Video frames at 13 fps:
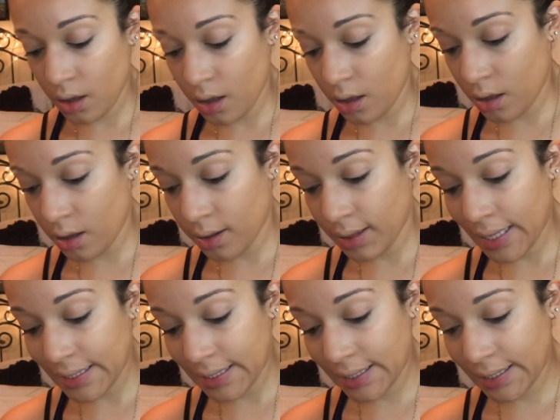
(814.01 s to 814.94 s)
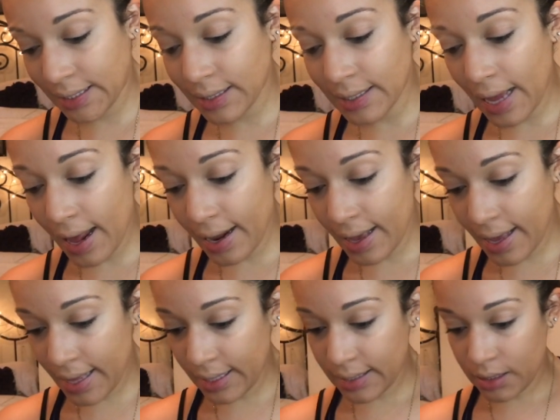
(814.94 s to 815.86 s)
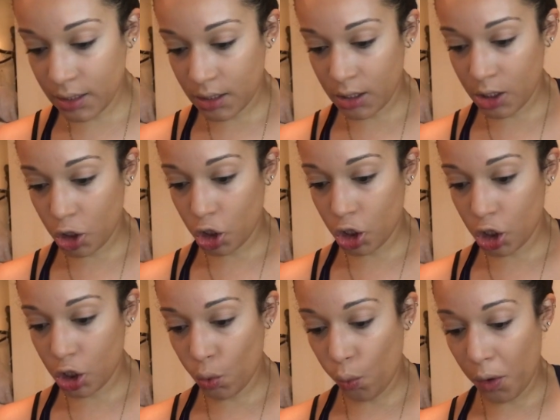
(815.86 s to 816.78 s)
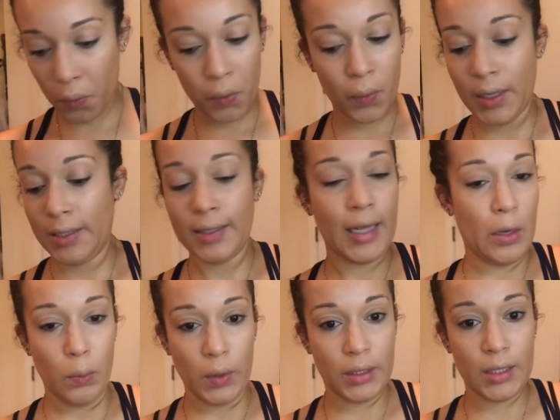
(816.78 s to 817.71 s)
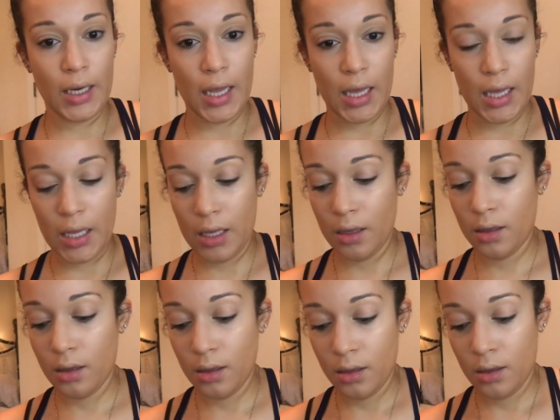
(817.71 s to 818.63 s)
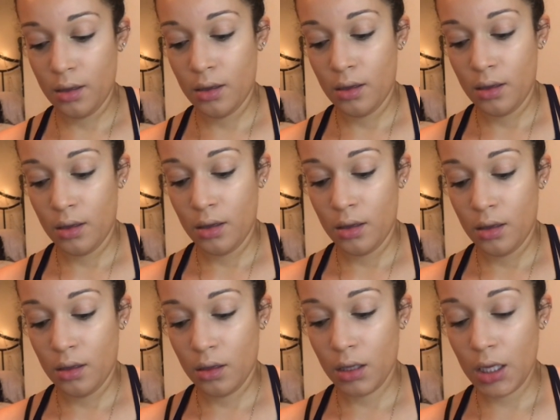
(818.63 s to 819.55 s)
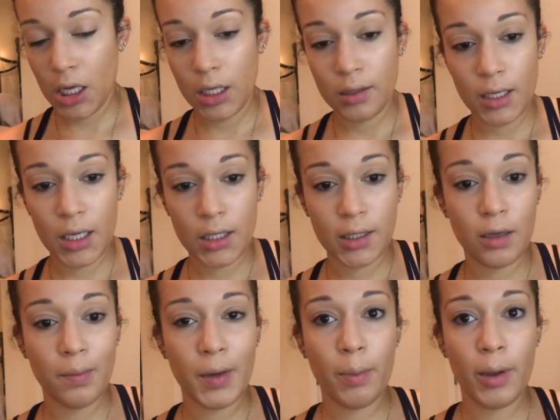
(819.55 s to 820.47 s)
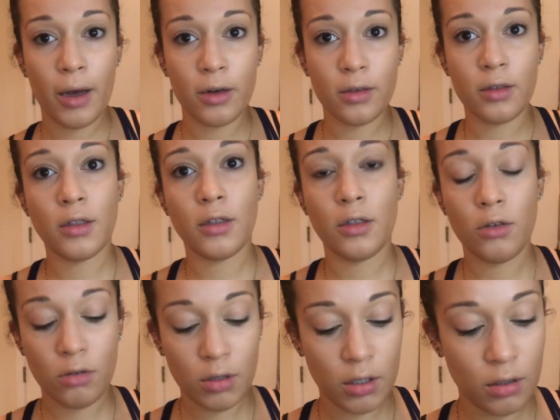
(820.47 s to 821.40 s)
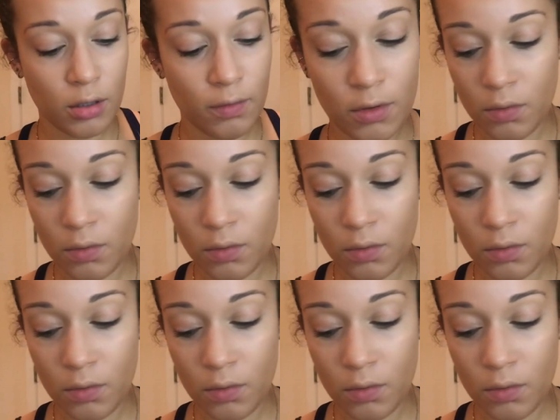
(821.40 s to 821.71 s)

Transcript: Let's set it. What do we want to set it with today? Guys, I got so many powders in this drawer, I don't even